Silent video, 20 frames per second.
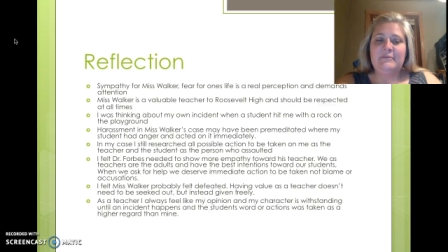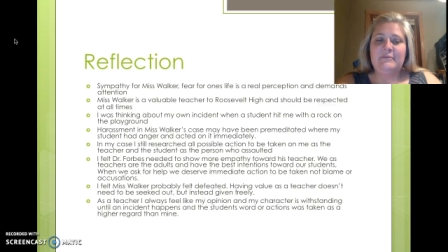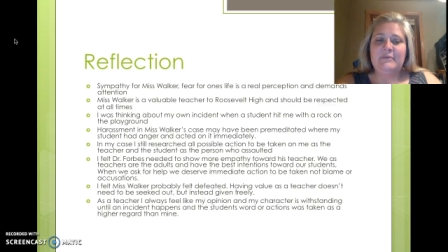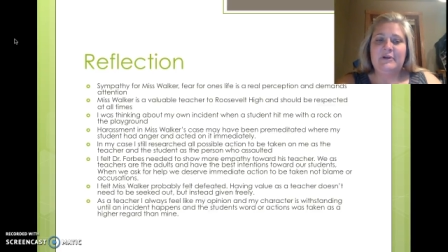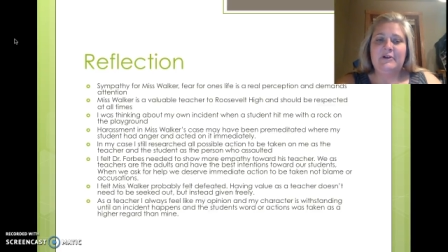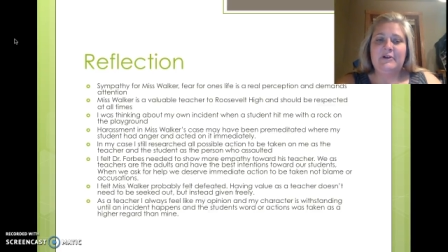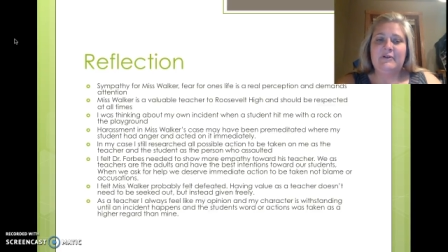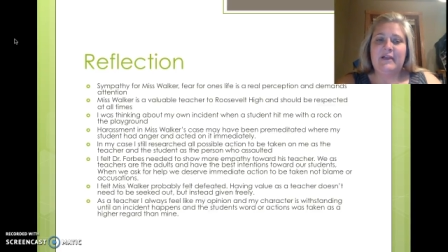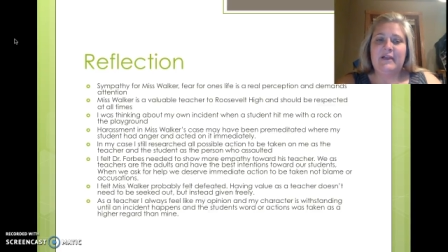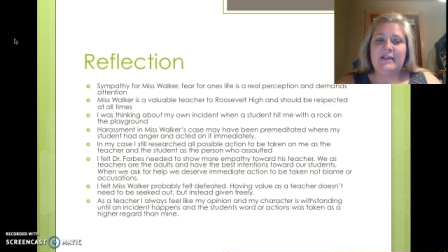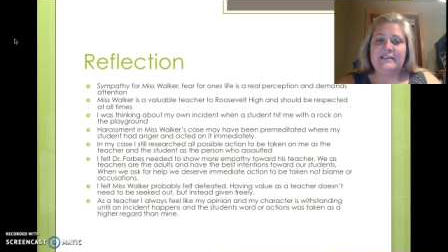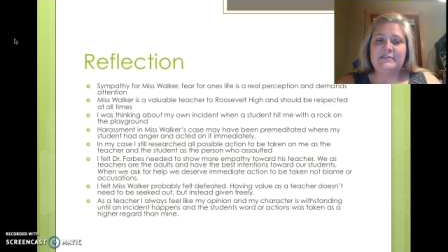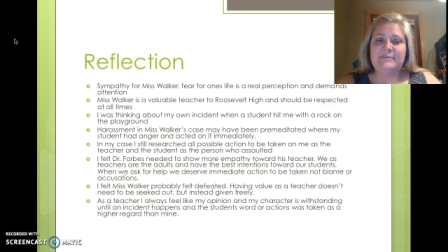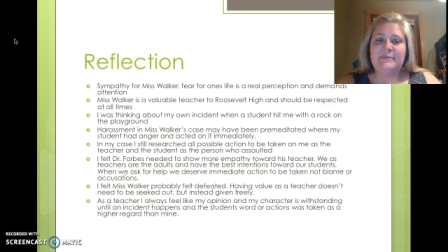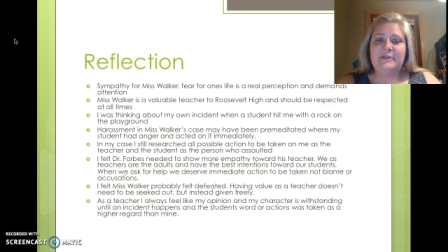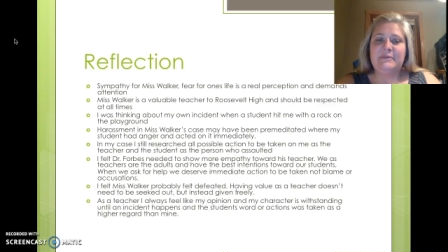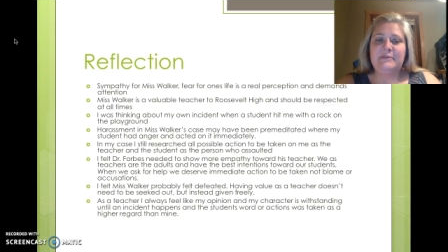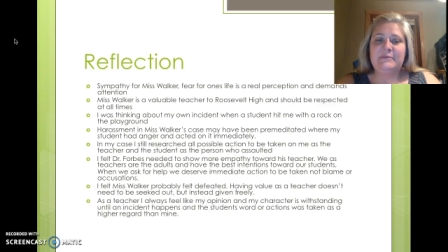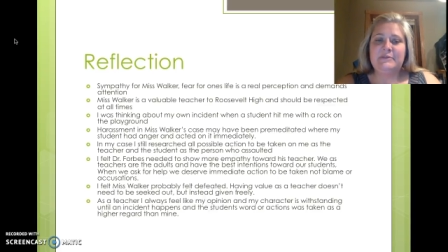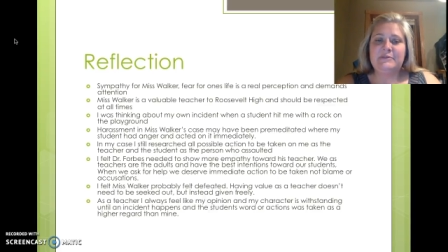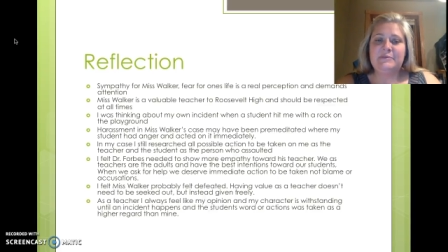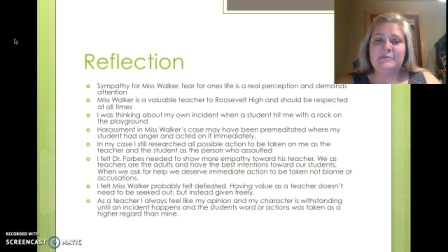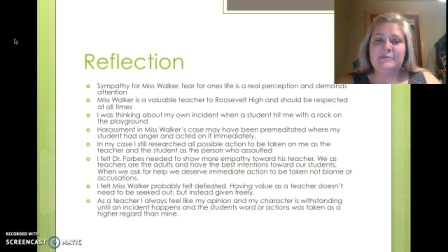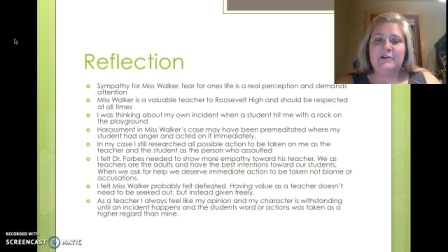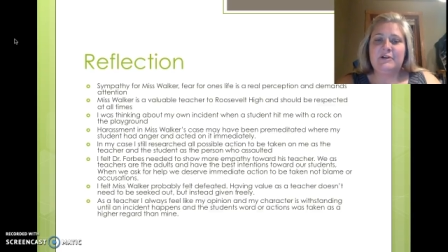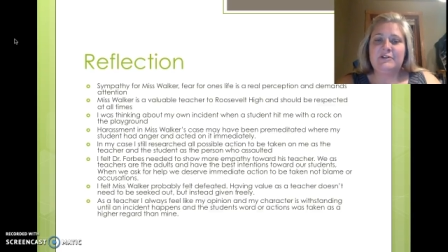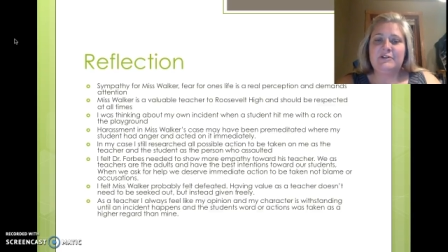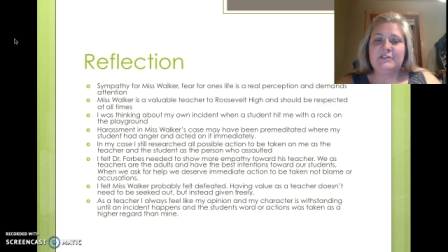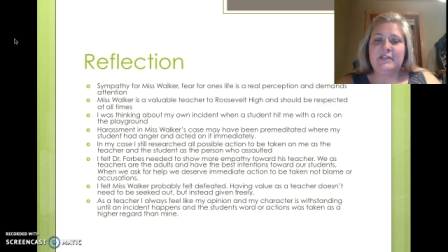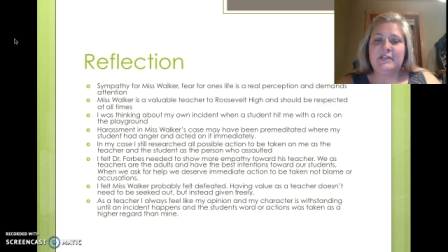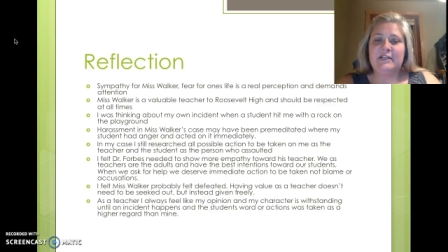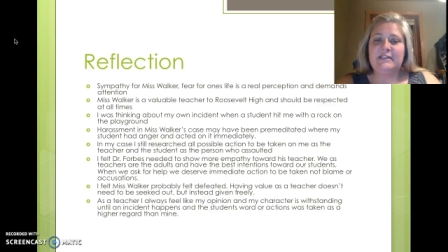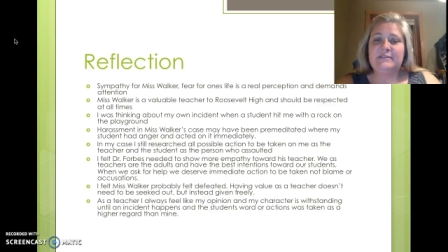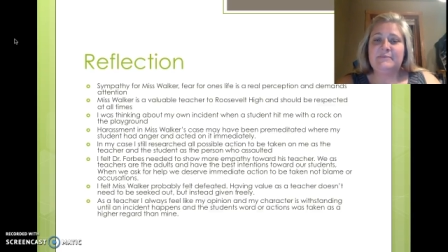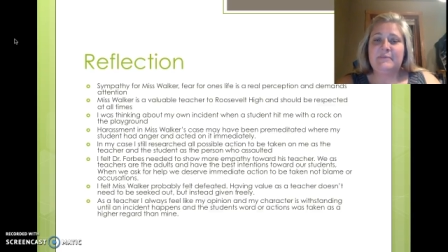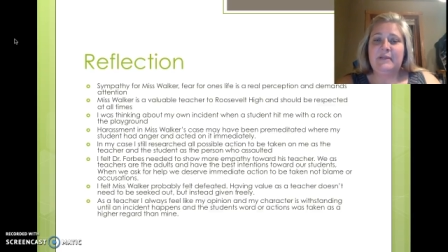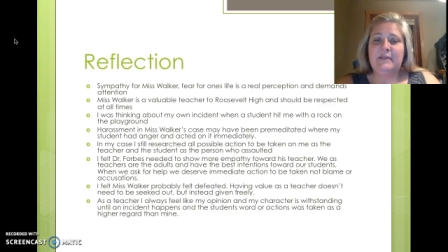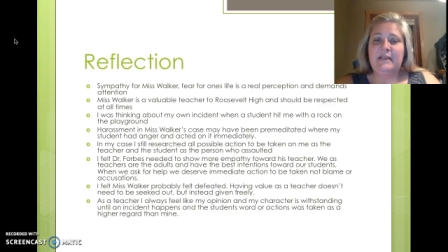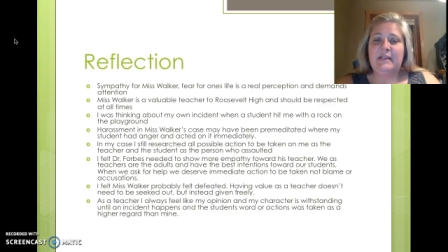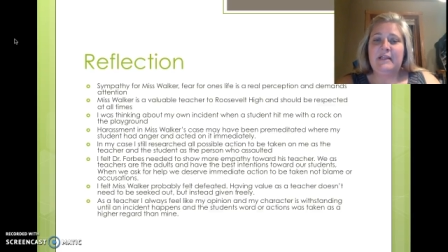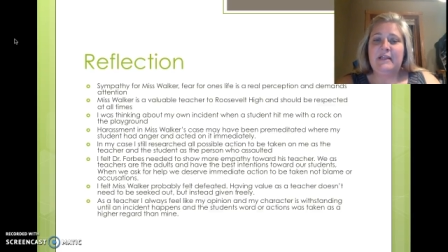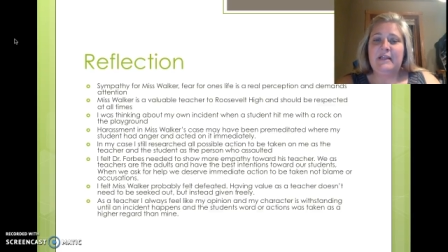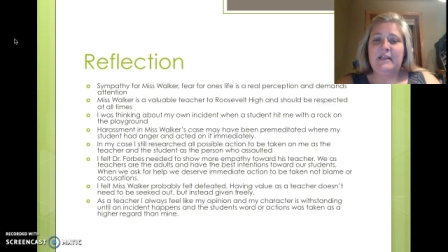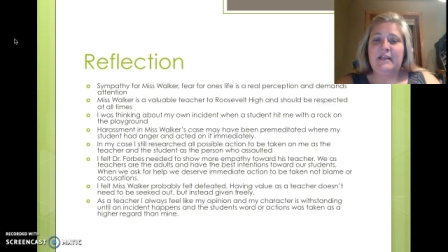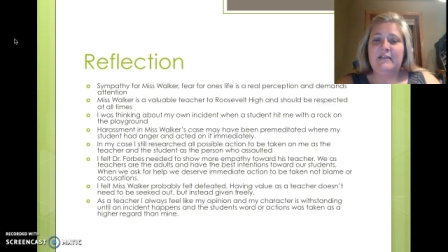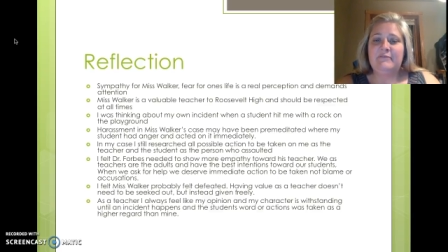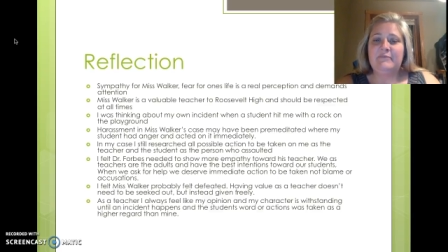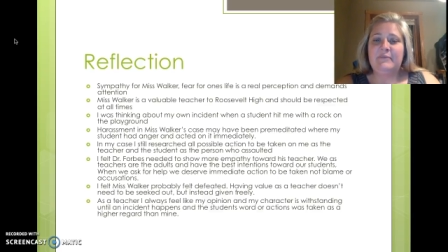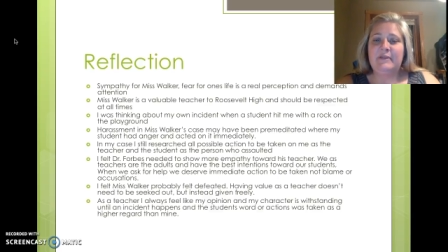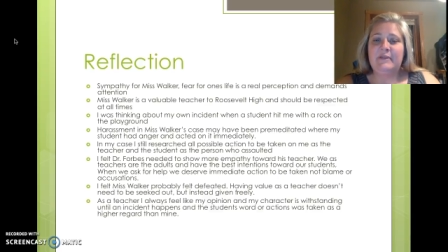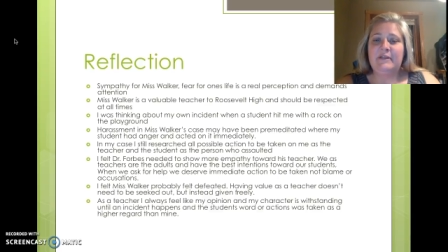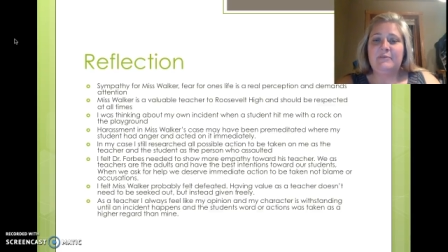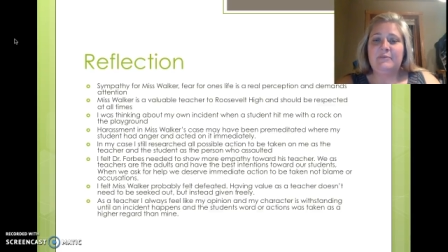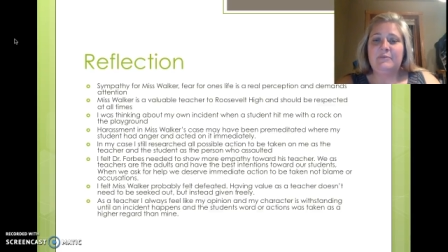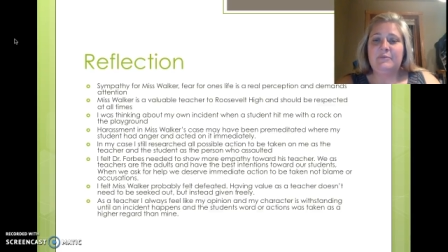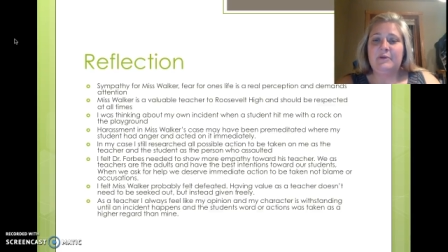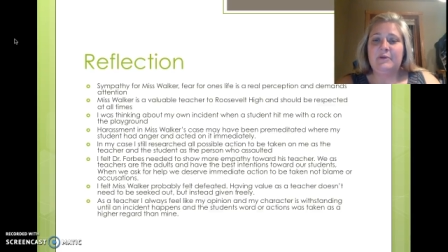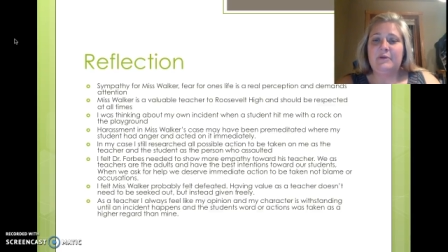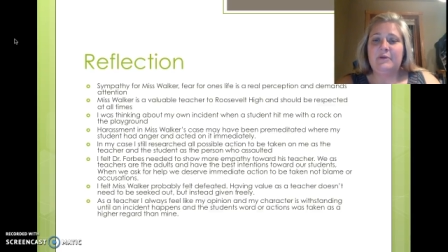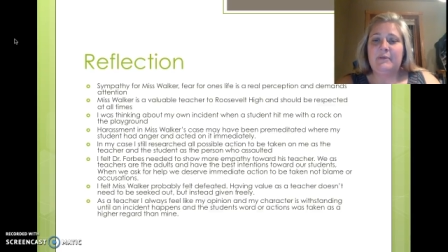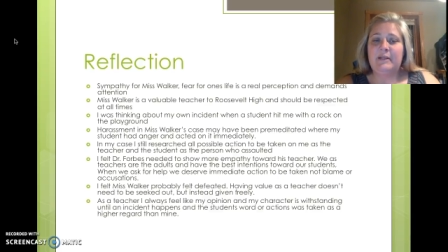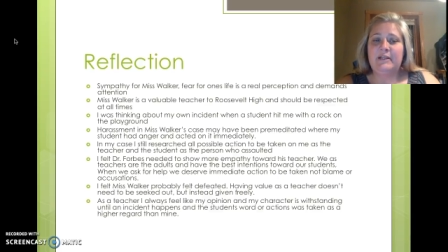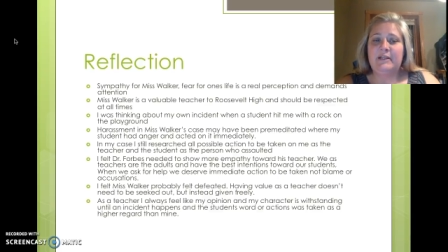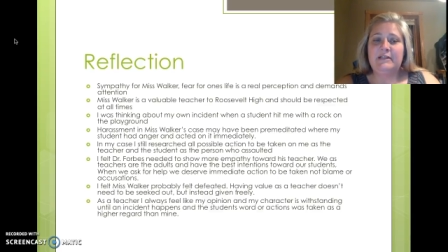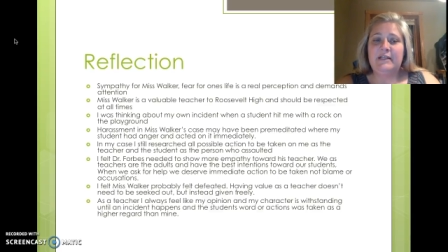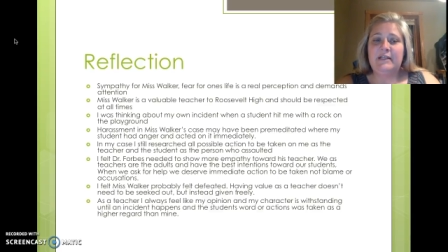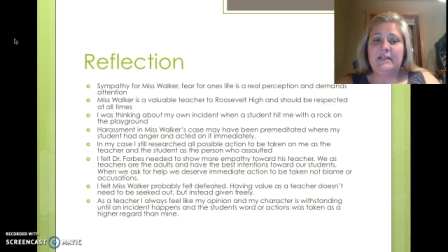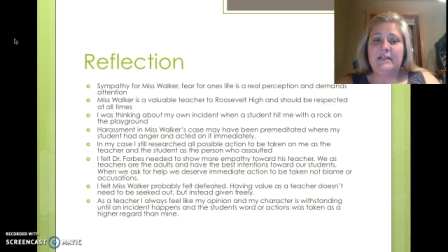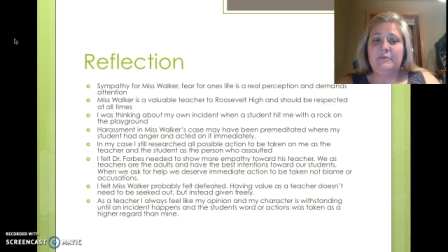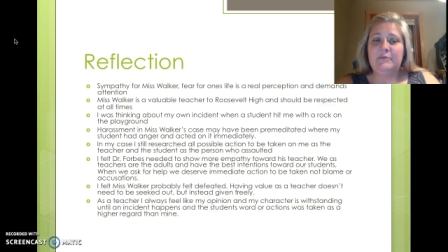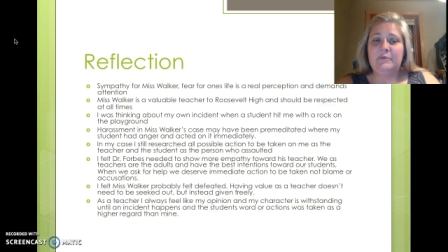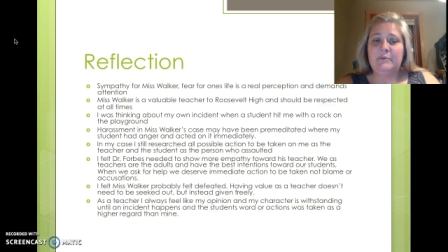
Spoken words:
Harassment in Miss Walker's case may have been premeditated,